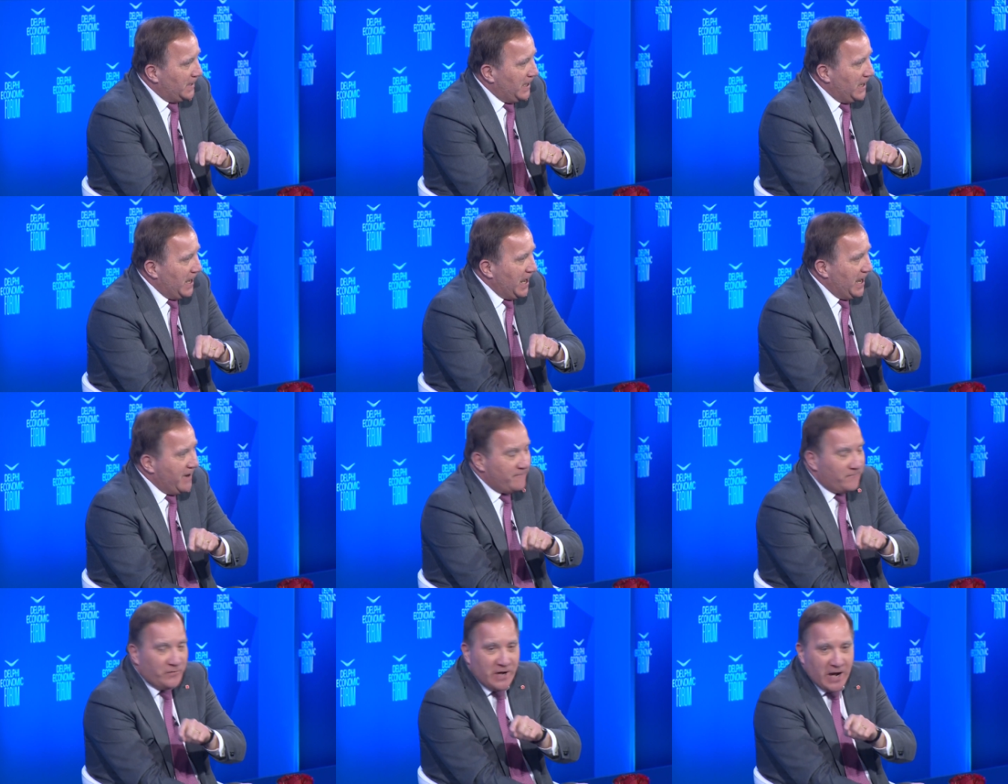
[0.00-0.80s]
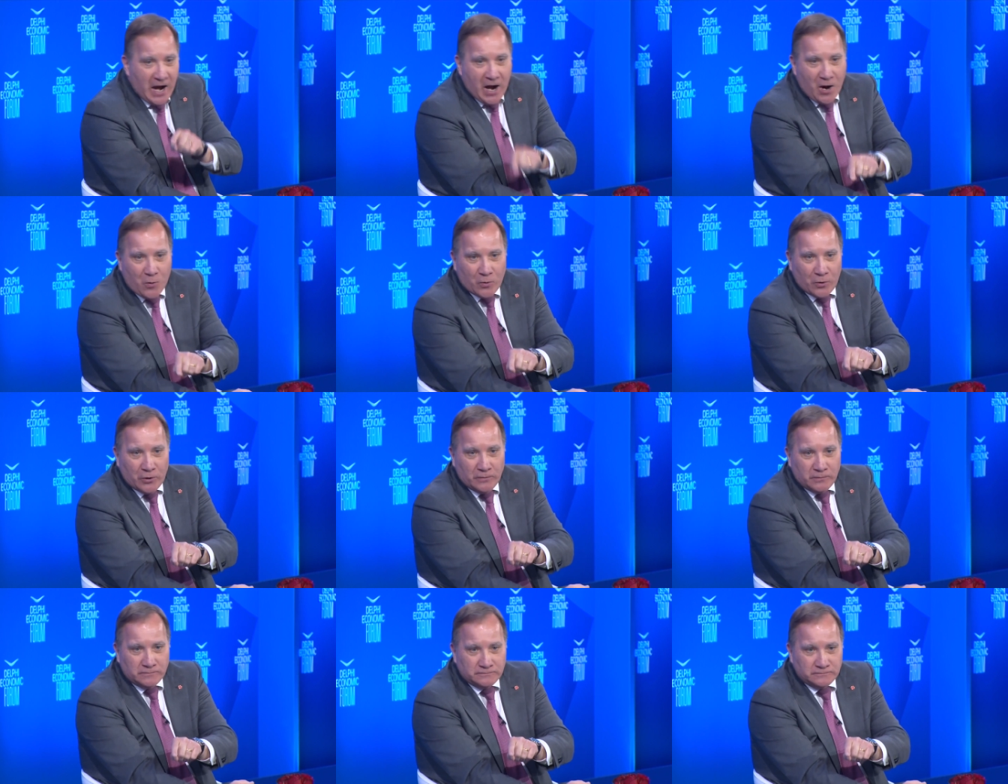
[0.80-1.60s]
Every hour,
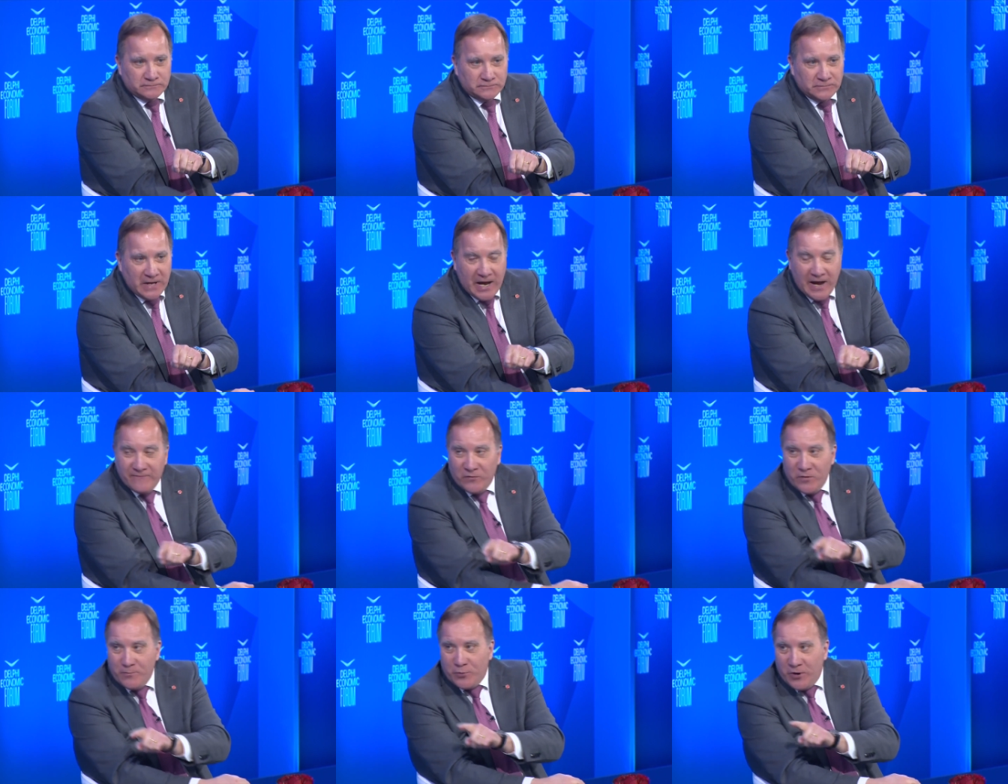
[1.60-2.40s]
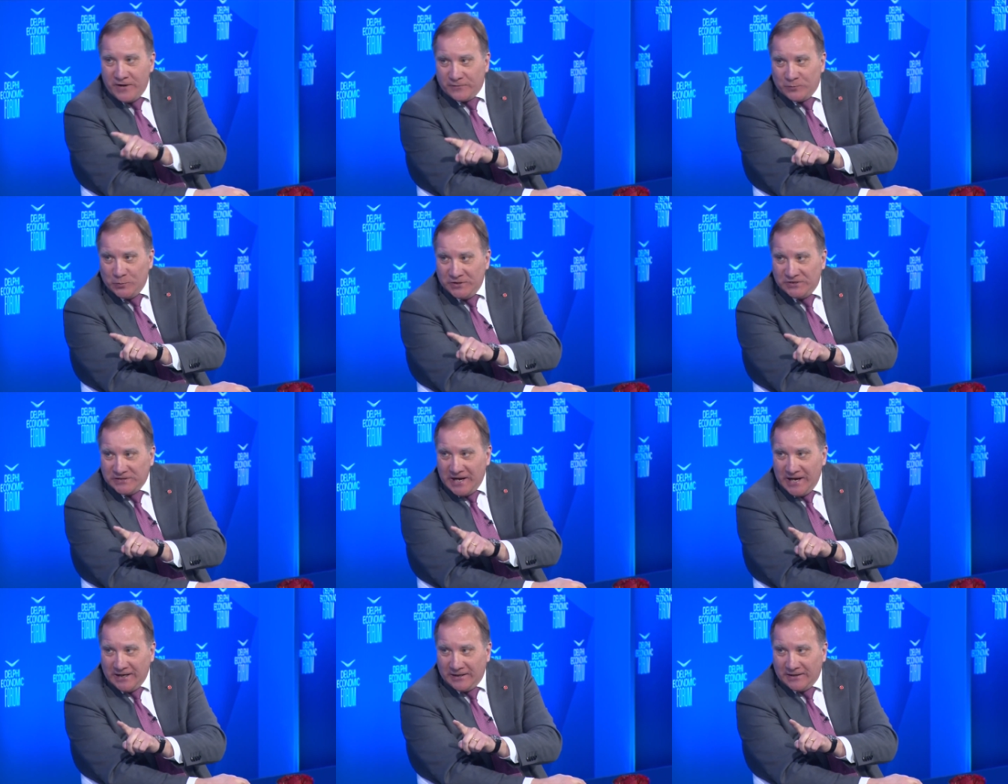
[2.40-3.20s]
every breath we
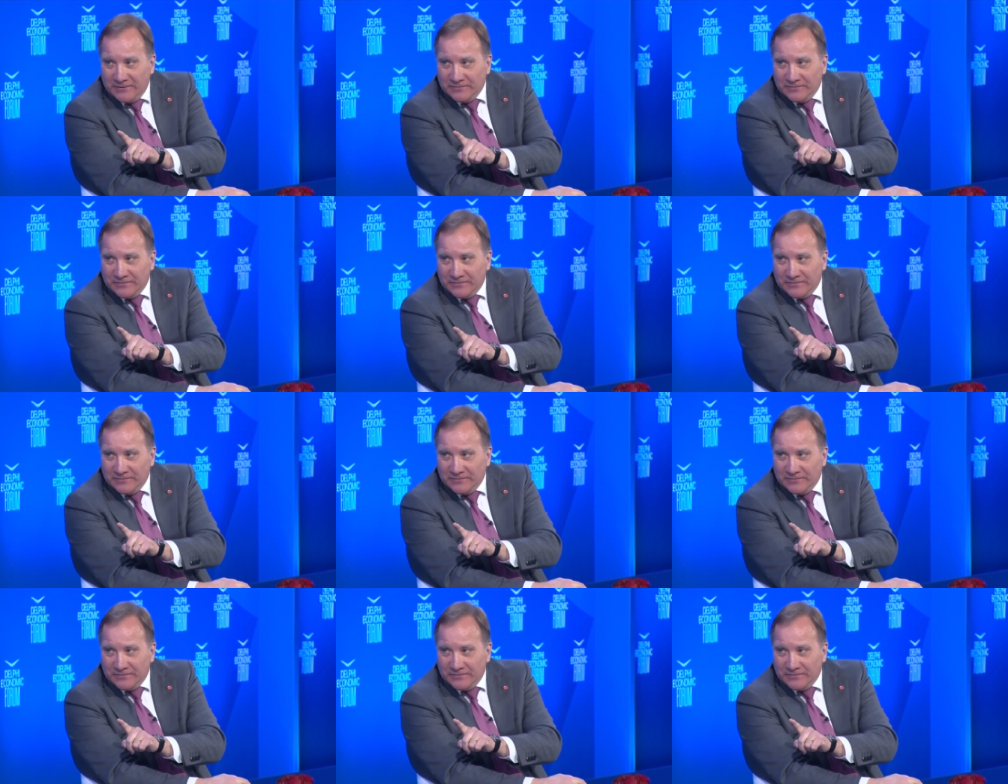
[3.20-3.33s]
take,